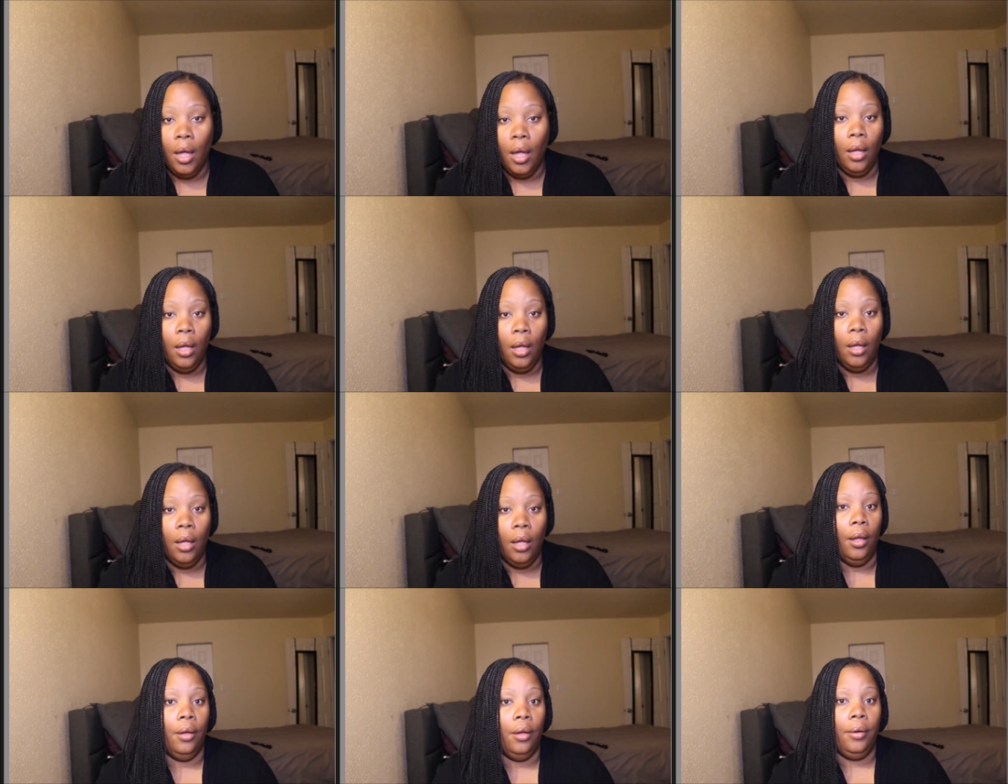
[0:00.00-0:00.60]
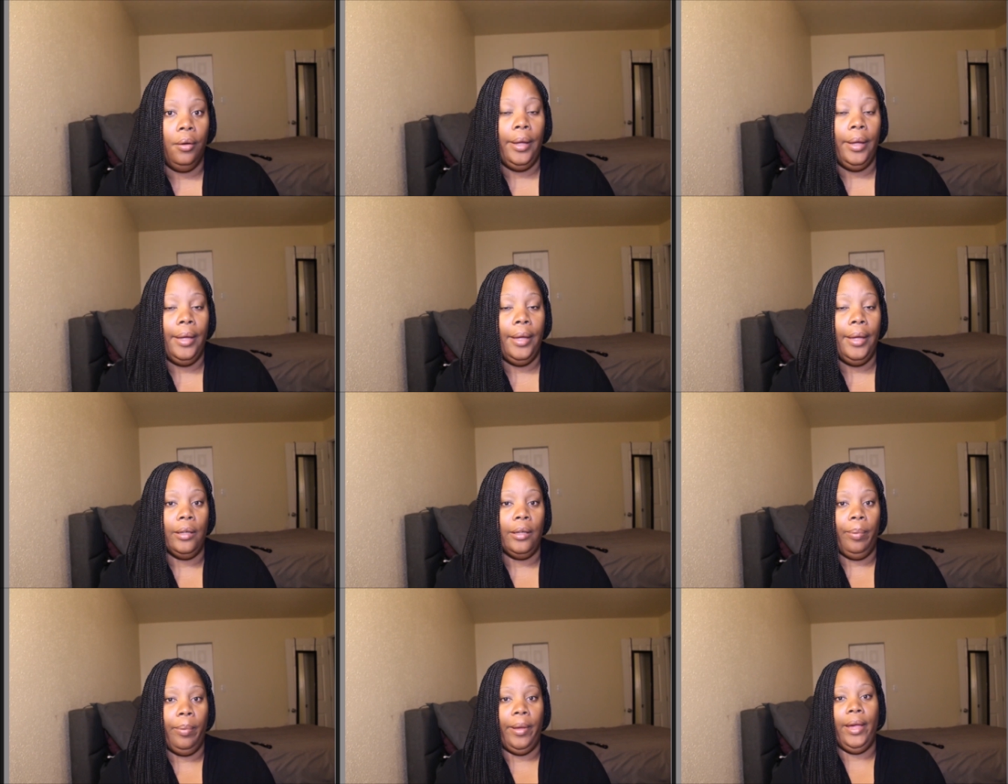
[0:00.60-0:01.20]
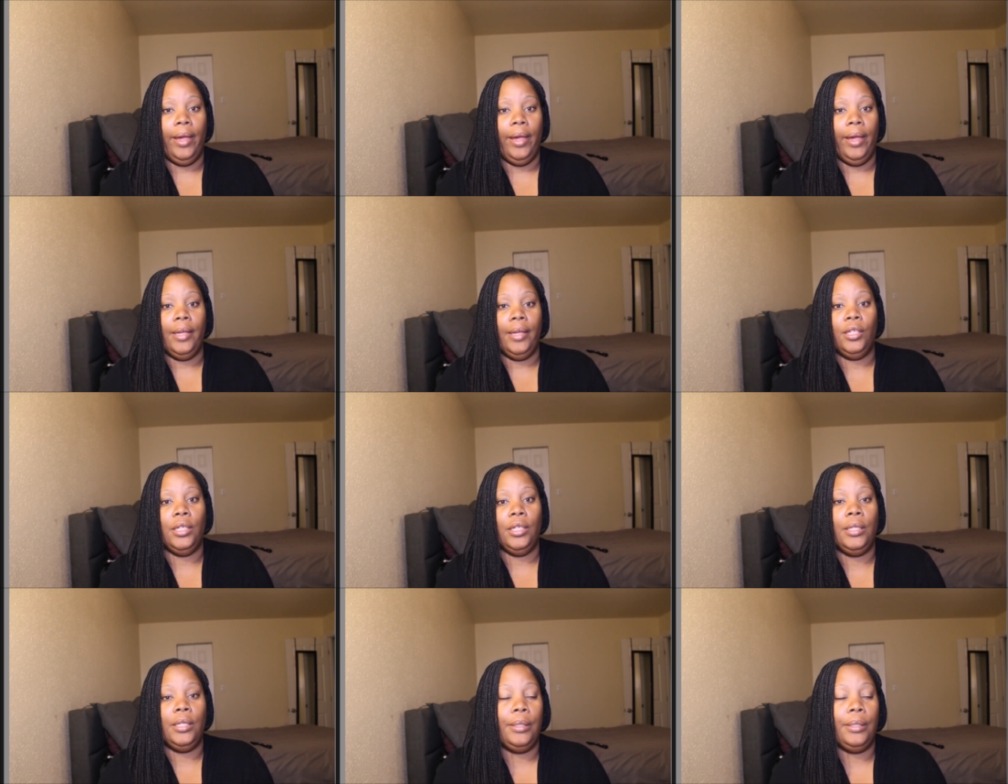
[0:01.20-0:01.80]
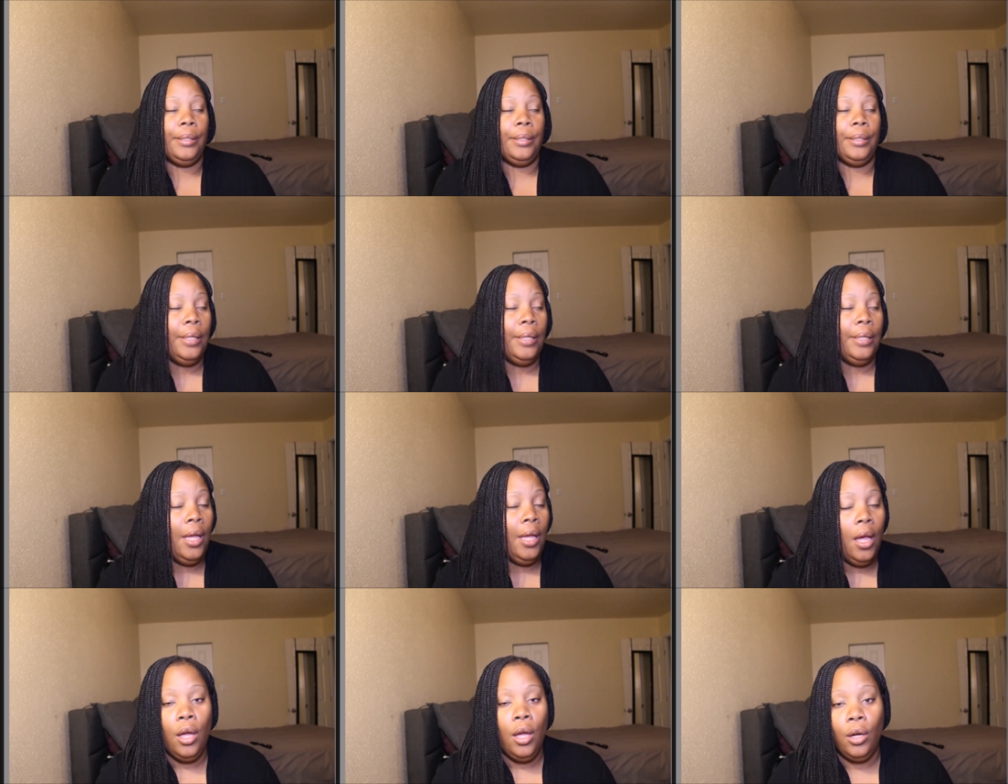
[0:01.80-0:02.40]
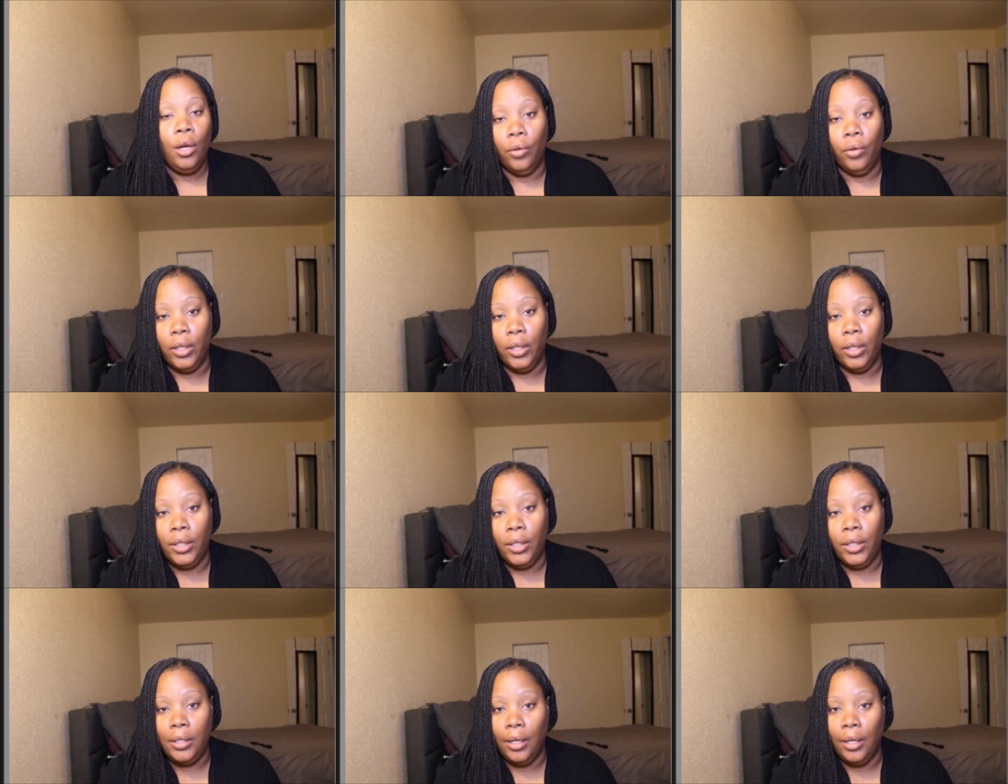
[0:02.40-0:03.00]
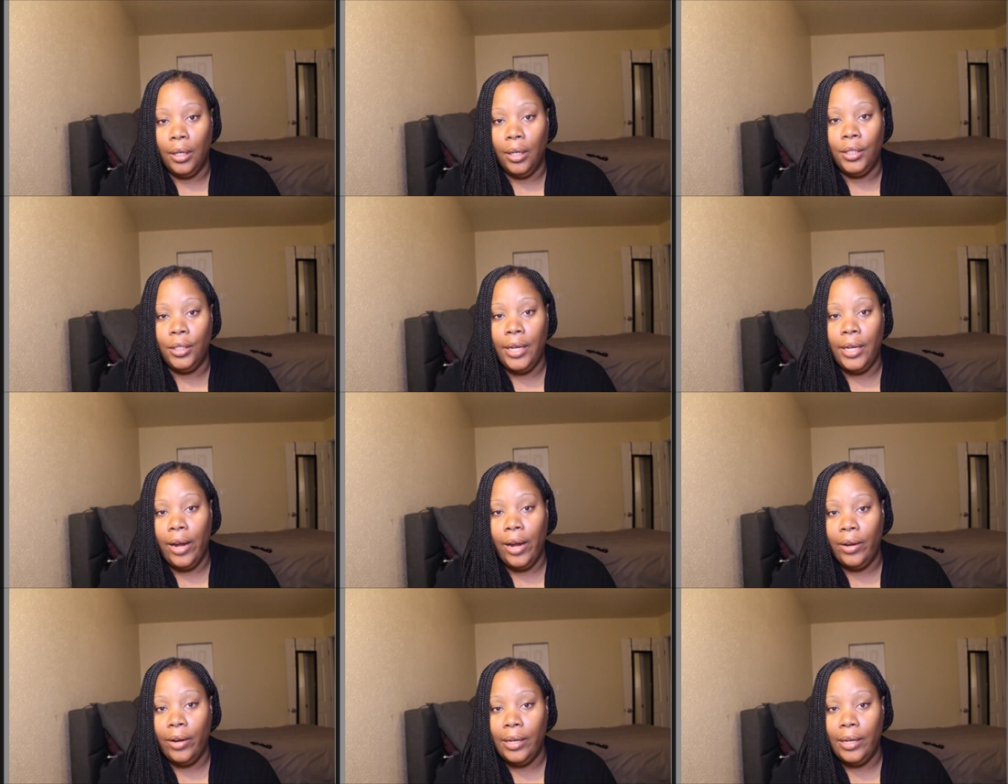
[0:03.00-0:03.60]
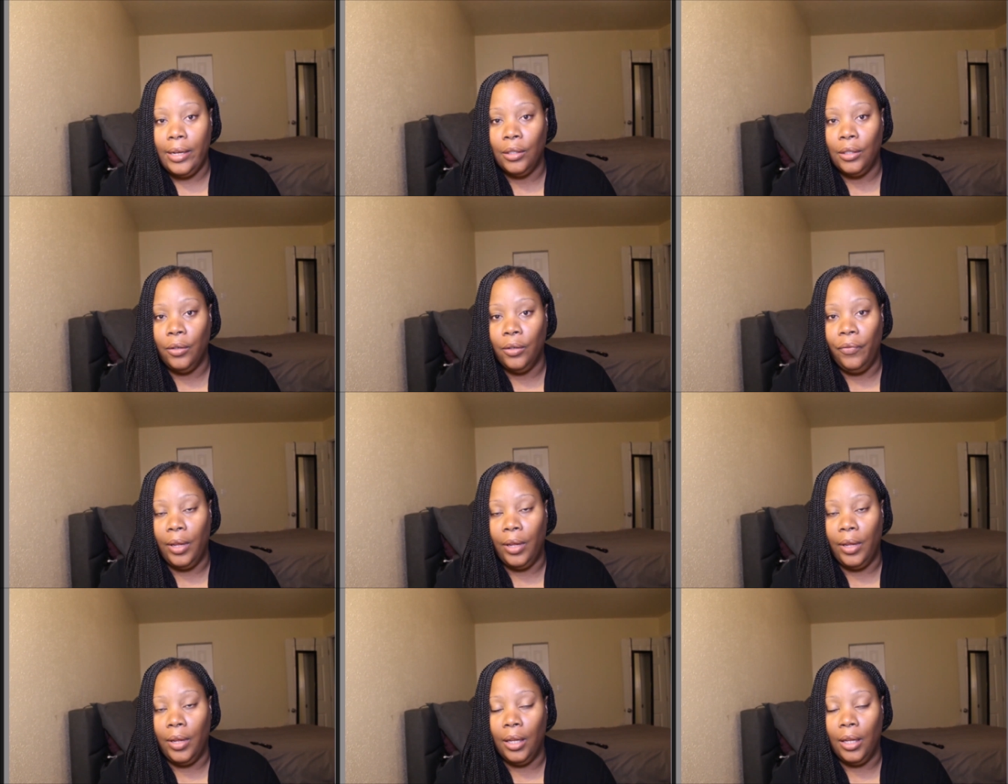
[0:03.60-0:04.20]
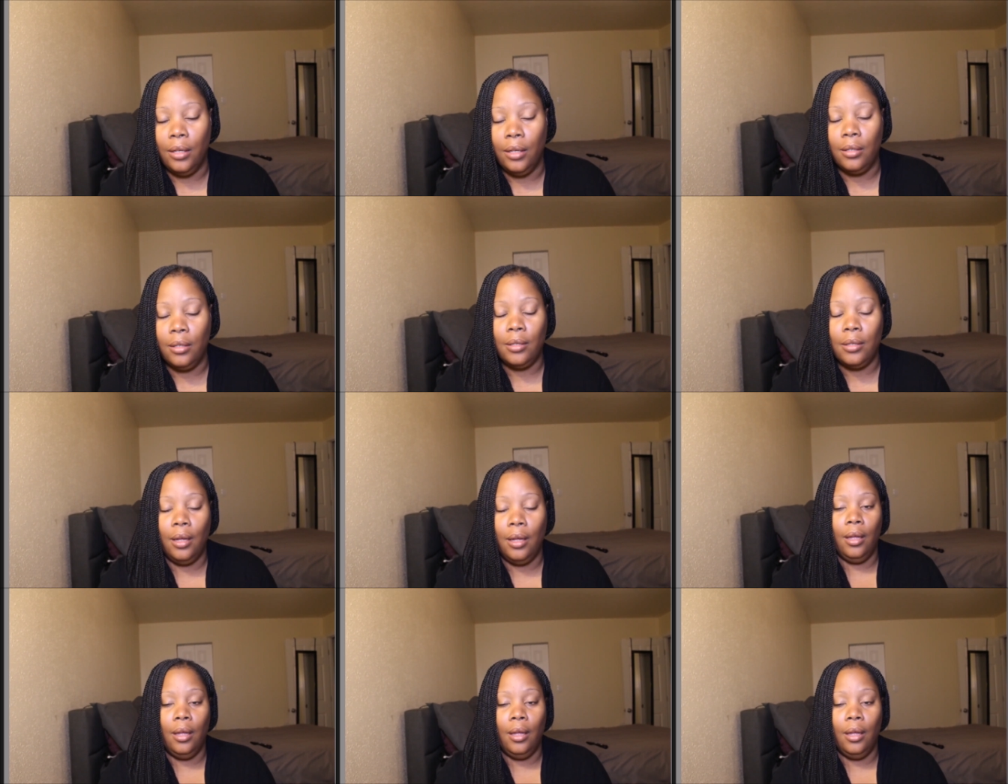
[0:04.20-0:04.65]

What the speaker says: Okay, so Pastor just crushed Charity's little feelings.